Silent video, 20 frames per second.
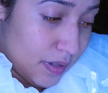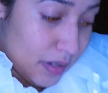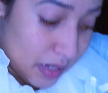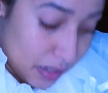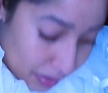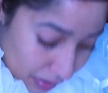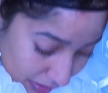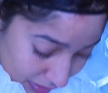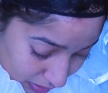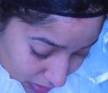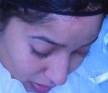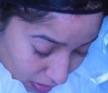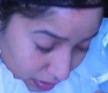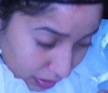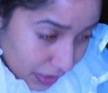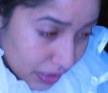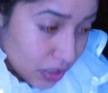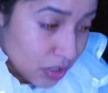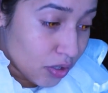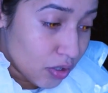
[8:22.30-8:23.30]
And as
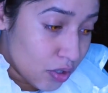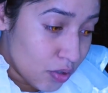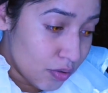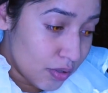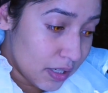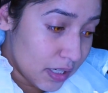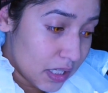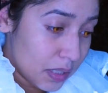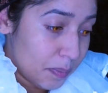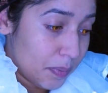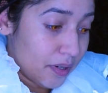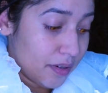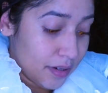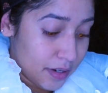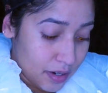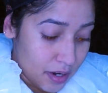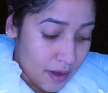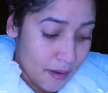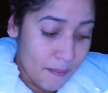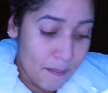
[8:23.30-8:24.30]
long as you're using
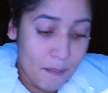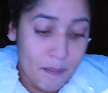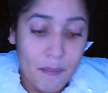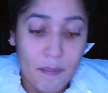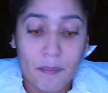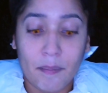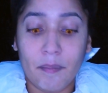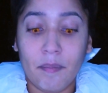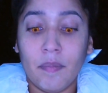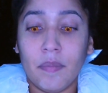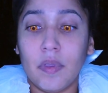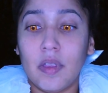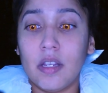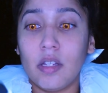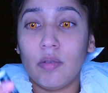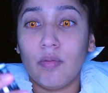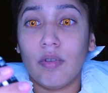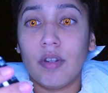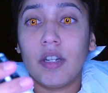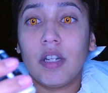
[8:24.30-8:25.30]
spirit gum,
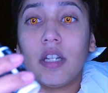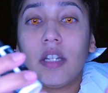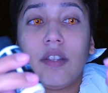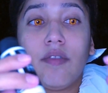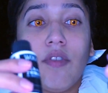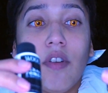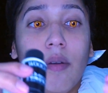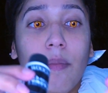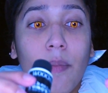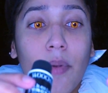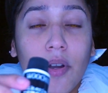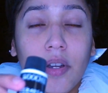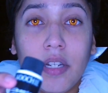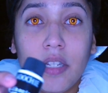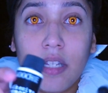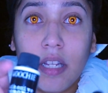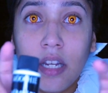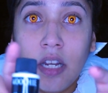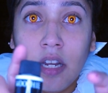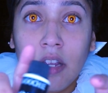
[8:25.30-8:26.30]
this one is from Party
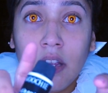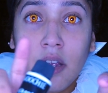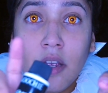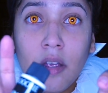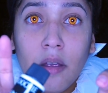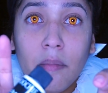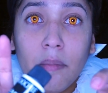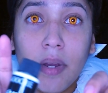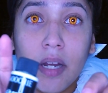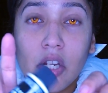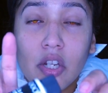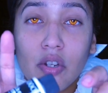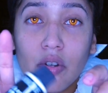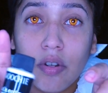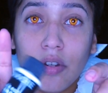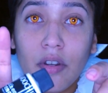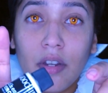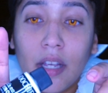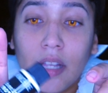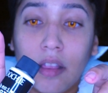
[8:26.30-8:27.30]
City, make sure
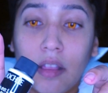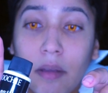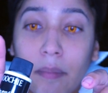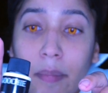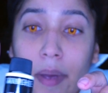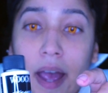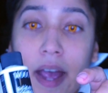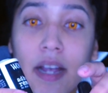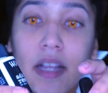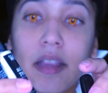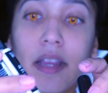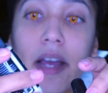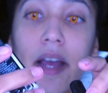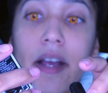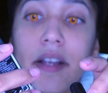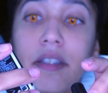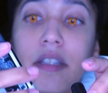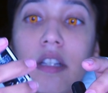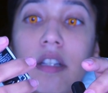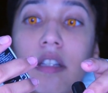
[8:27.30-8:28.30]
you get the pack that
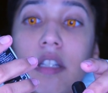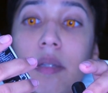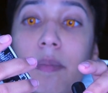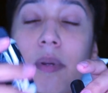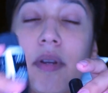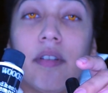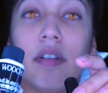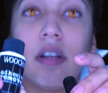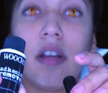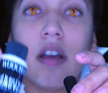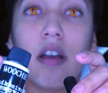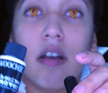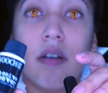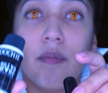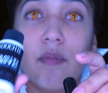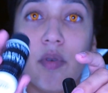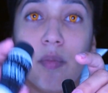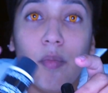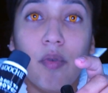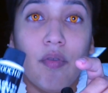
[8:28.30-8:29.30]
has the spirit
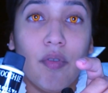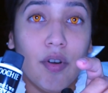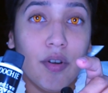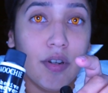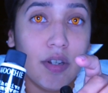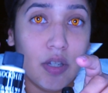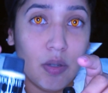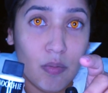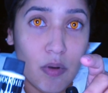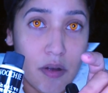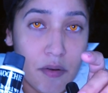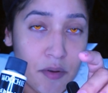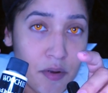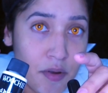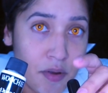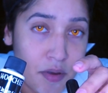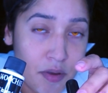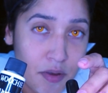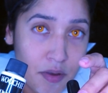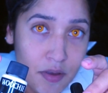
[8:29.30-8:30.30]
gum remover as well.
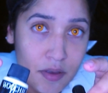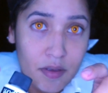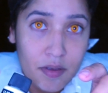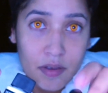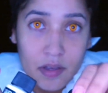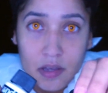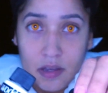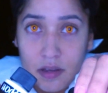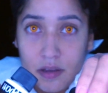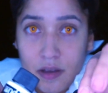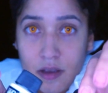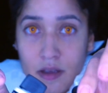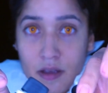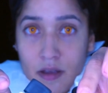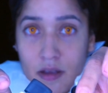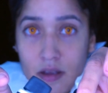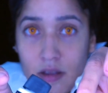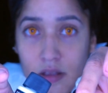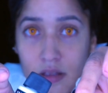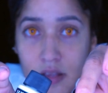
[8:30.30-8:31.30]

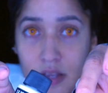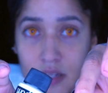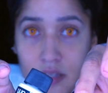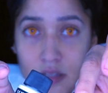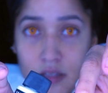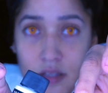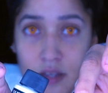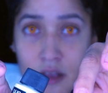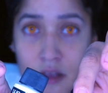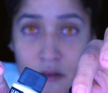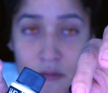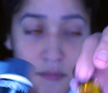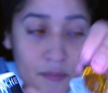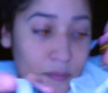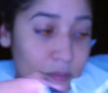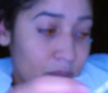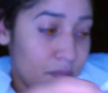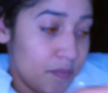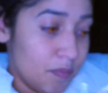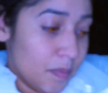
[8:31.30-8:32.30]
Okay, that's that.
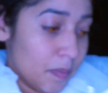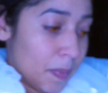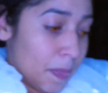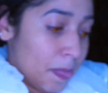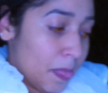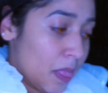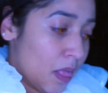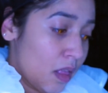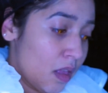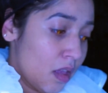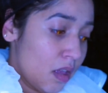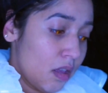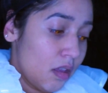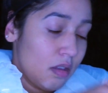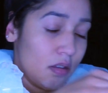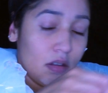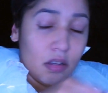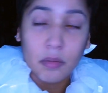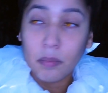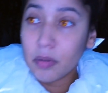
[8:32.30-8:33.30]

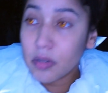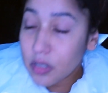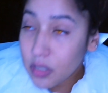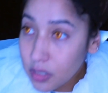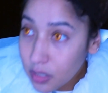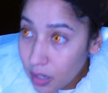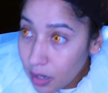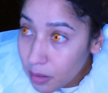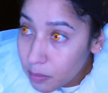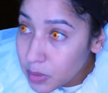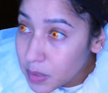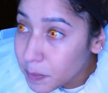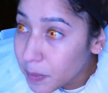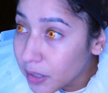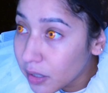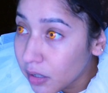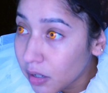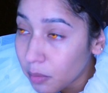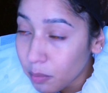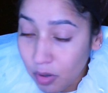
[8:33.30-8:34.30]
Put some
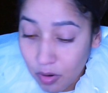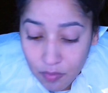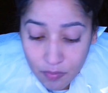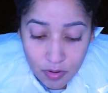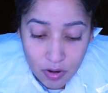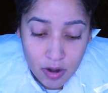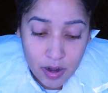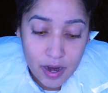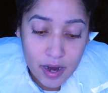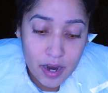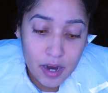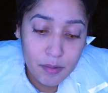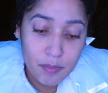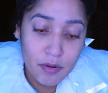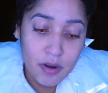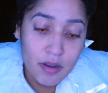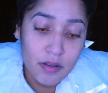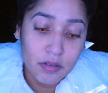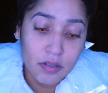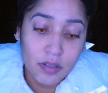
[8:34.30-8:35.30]
spirit gum over our
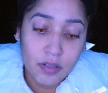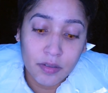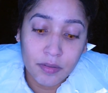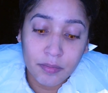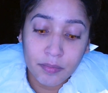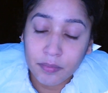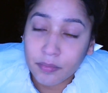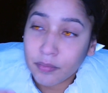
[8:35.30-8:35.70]
eyebrows.